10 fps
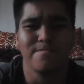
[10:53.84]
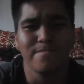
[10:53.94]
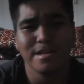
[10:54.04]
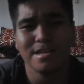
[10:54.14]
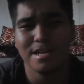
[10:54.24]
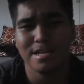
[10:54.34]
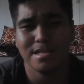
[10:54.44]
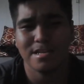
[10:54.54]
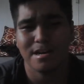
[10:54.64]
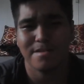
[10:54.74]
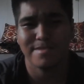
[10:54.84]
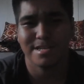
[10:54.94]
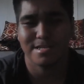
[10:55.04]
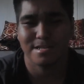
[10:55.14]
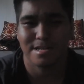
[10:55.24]
being in the army
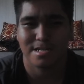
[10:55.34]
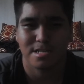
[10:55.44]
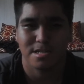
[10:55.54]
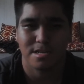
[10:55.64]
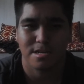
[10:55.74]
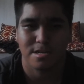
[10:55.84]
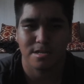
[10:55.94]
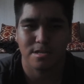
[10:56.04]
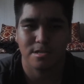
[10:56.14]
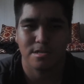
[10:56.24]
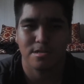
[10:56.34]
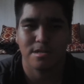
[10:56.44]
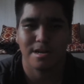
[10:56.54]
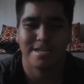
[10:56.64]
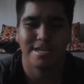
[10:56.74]
is like
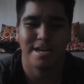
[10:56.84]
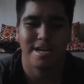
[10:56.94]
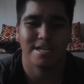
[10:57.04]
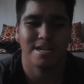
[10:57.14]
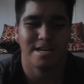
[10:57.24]
in